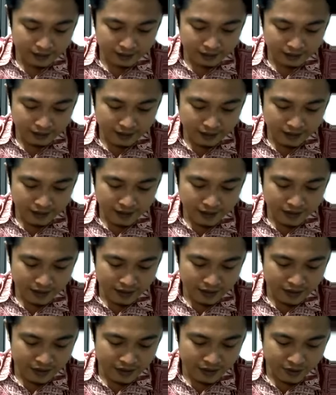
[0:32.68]
Today,
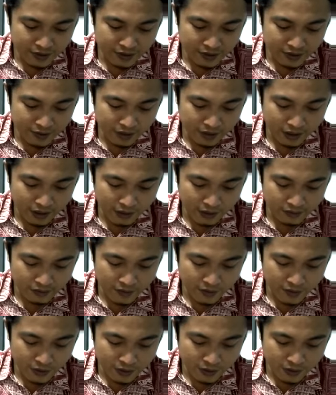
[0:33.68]
guys, you have
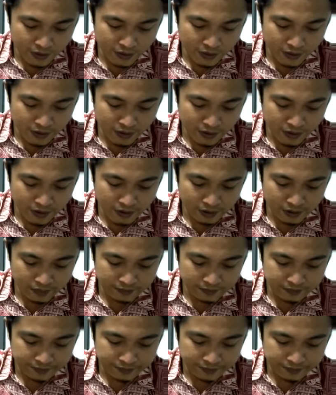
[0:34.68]
your